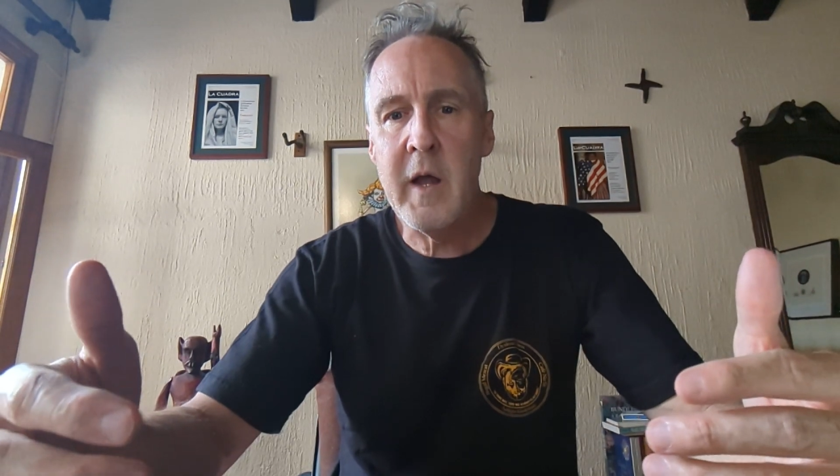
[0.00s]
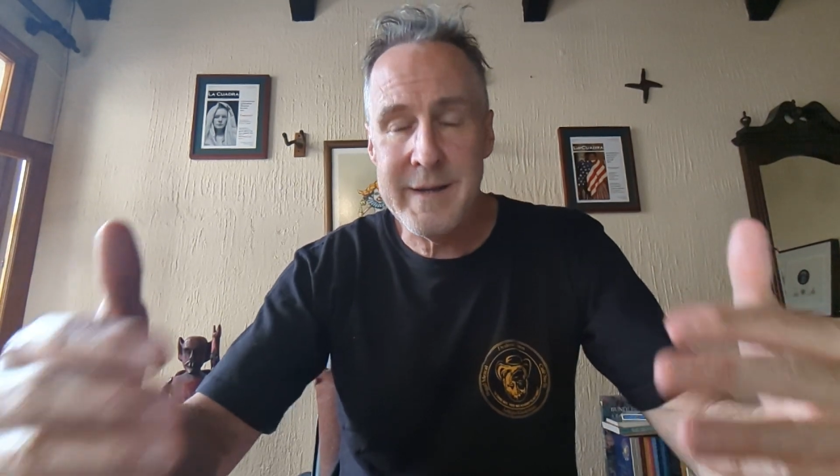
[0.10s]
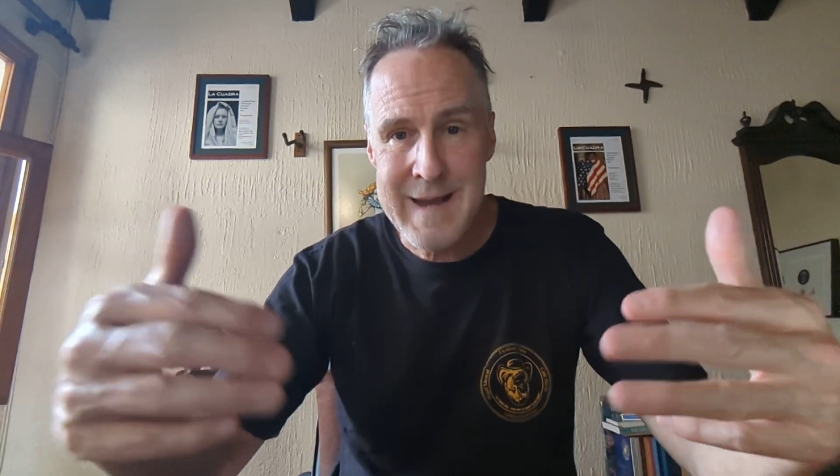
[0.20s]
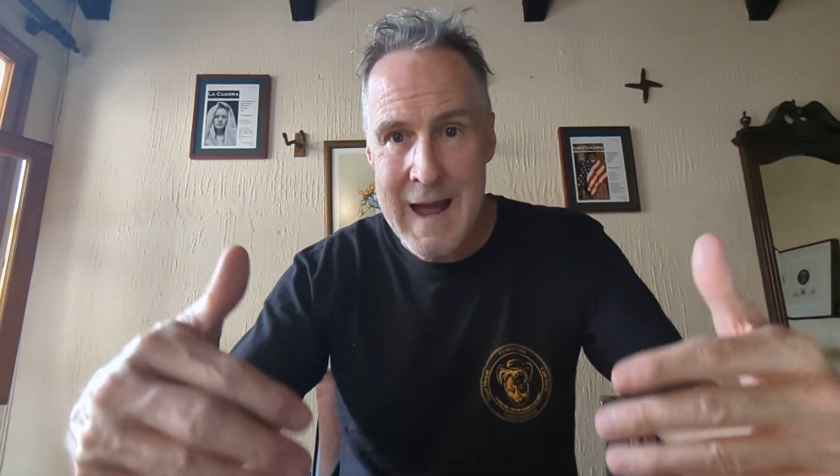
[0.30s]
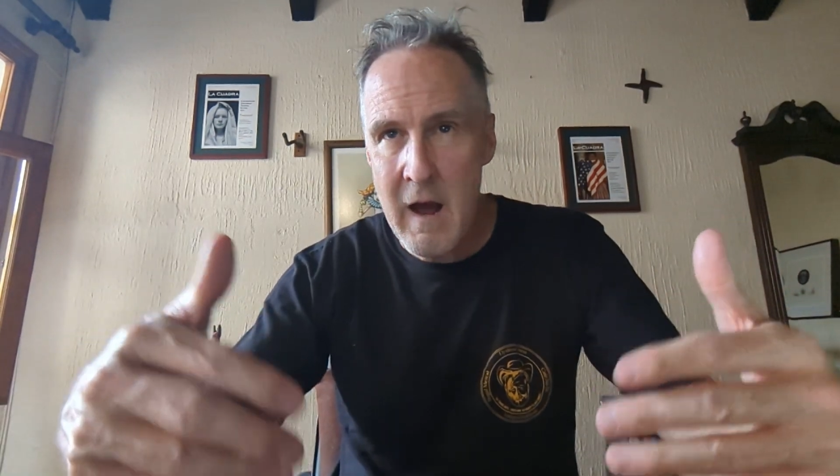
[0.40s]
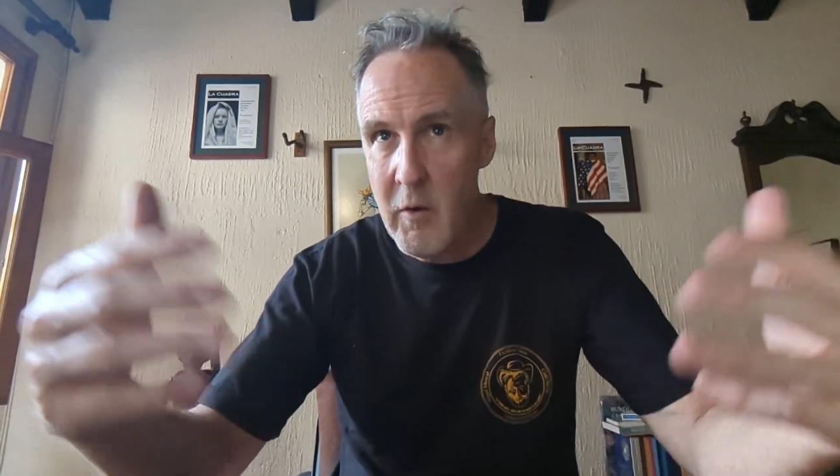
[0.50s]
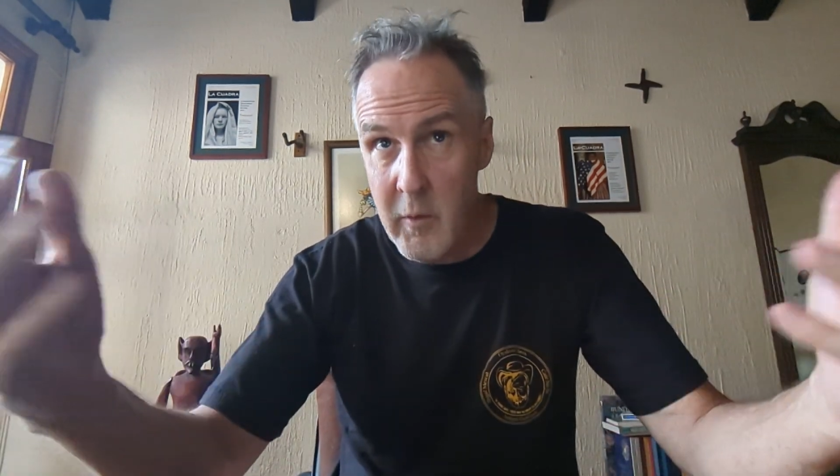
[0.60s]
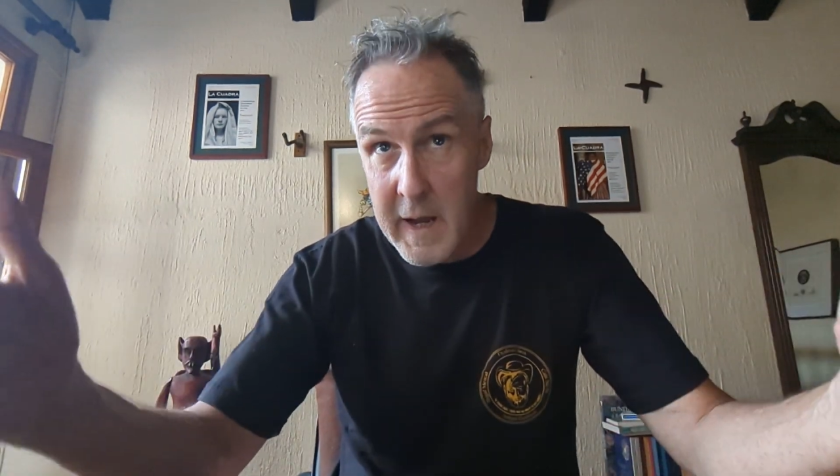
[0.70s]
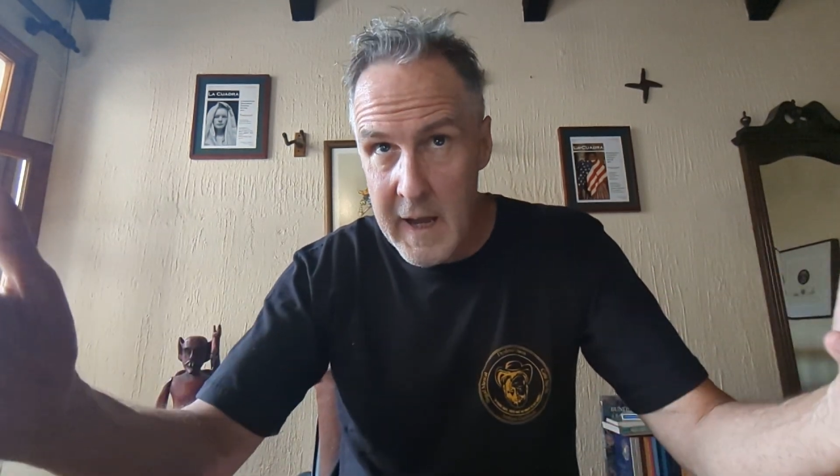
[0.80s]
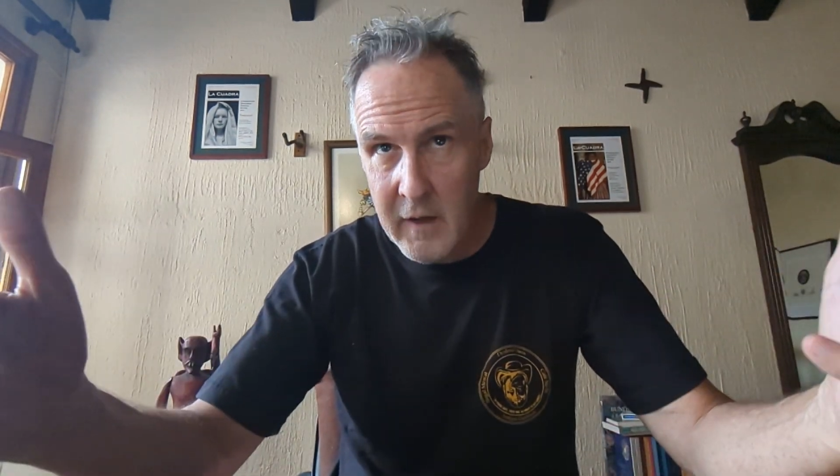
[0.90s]

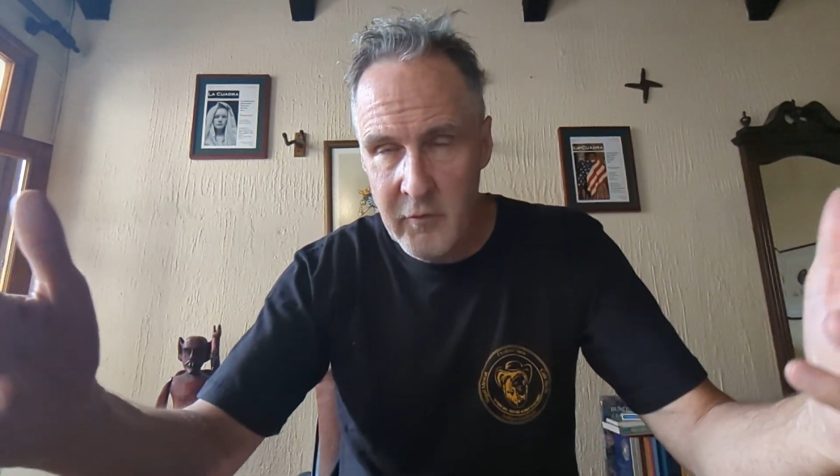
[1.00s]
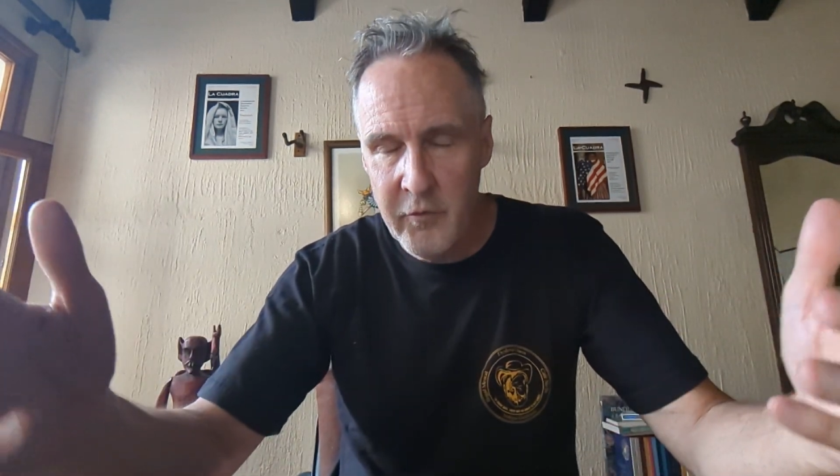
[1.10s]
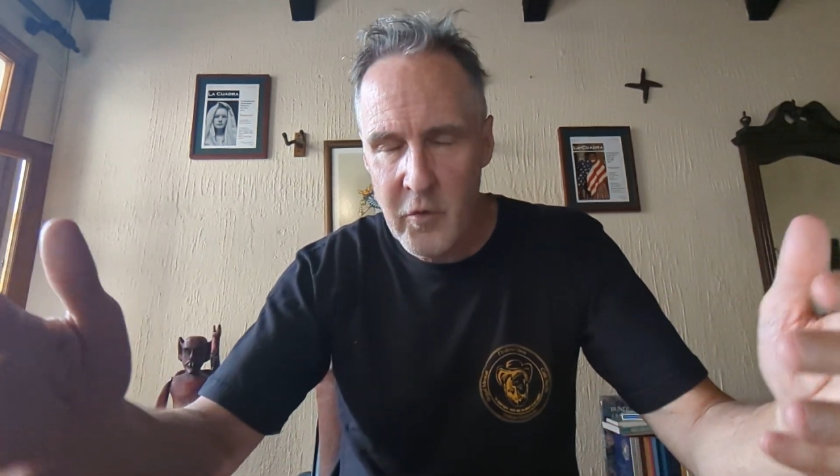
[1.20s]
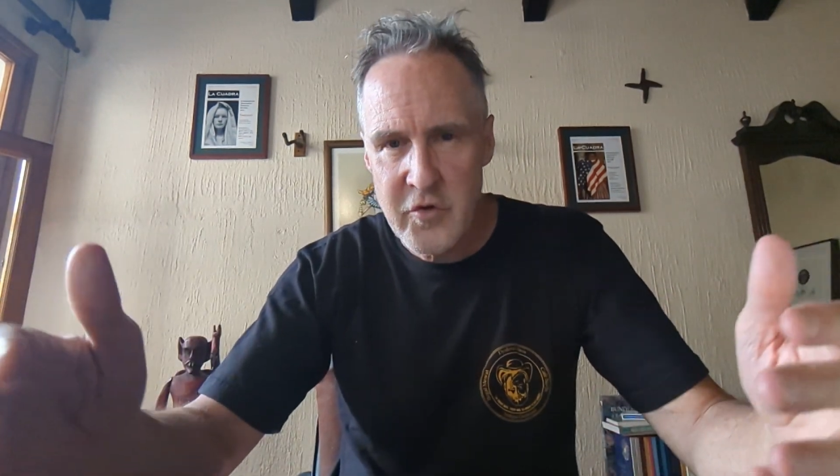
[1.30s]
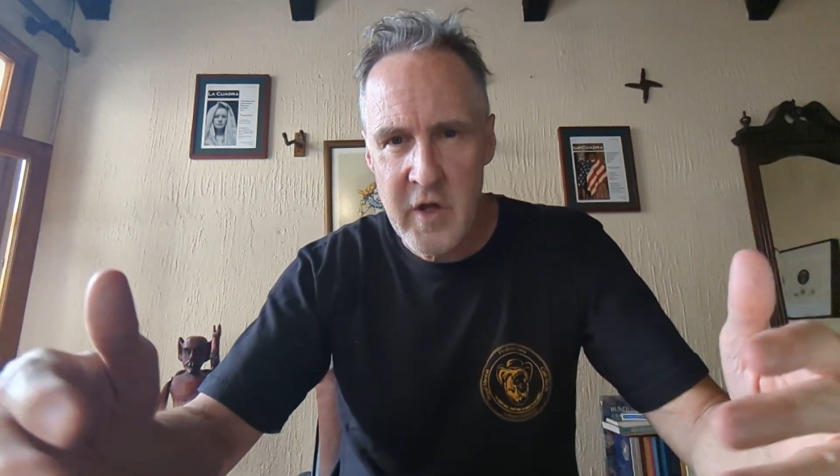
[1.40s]
now and for